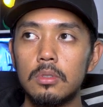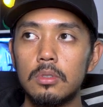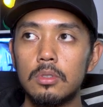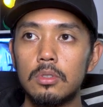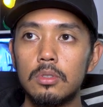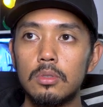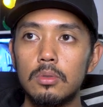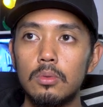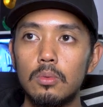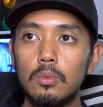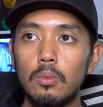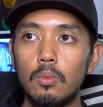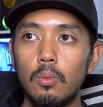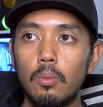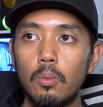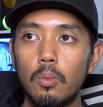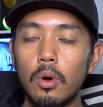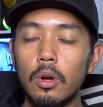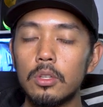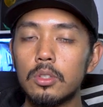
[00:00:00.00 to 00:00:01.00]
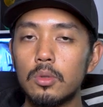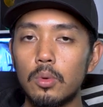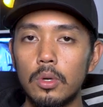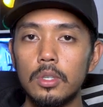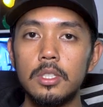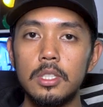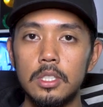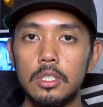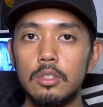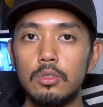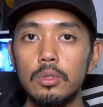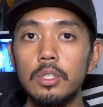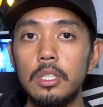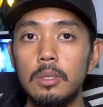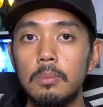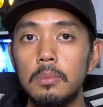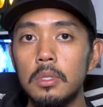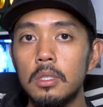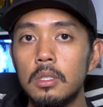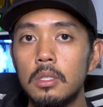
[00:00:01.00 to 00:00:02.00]
to work towards his
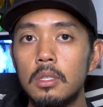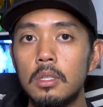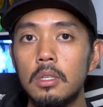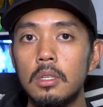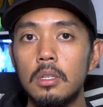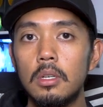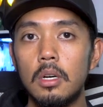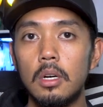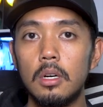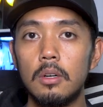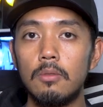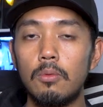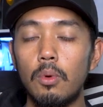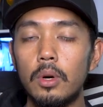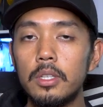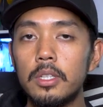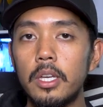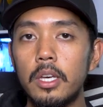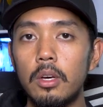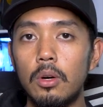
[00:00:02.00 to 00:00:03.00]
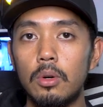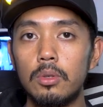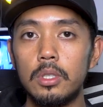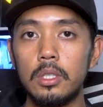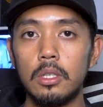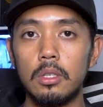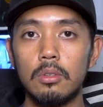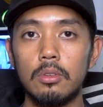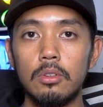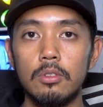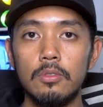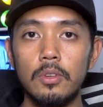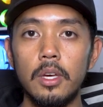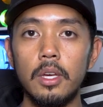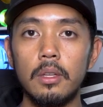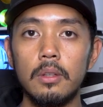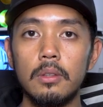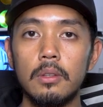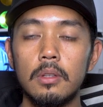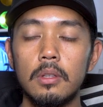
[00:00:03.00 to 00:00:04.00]
dream of one day owning a
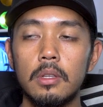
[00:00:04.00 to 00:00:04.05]
Corvette.